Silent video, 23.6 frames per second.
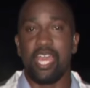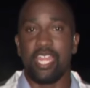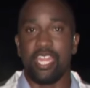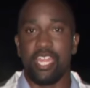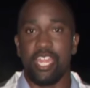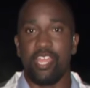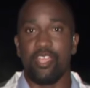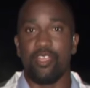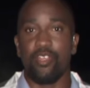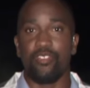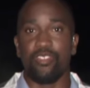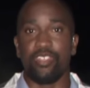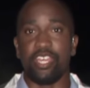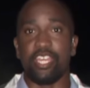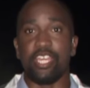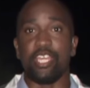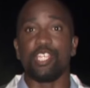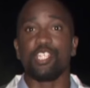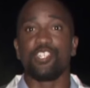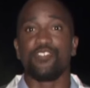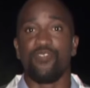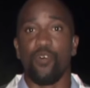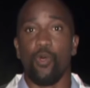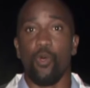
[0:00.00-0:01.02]
near the
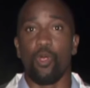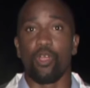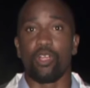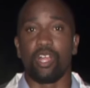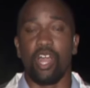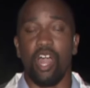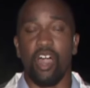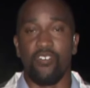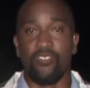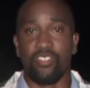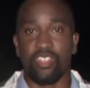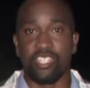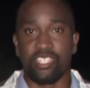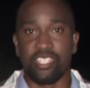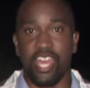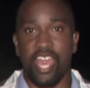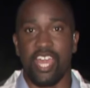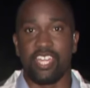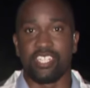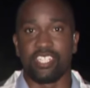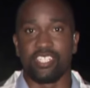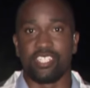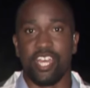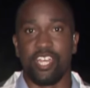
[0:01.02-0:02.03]
East Fork of the
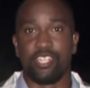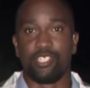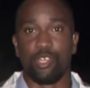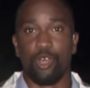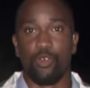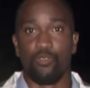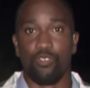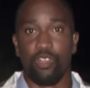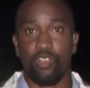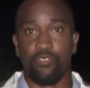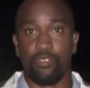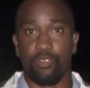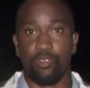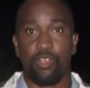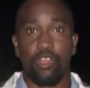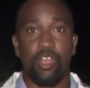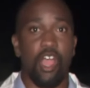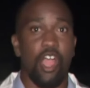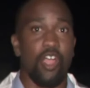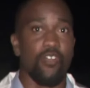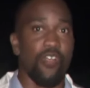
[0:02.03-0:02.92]
San Jacinto River.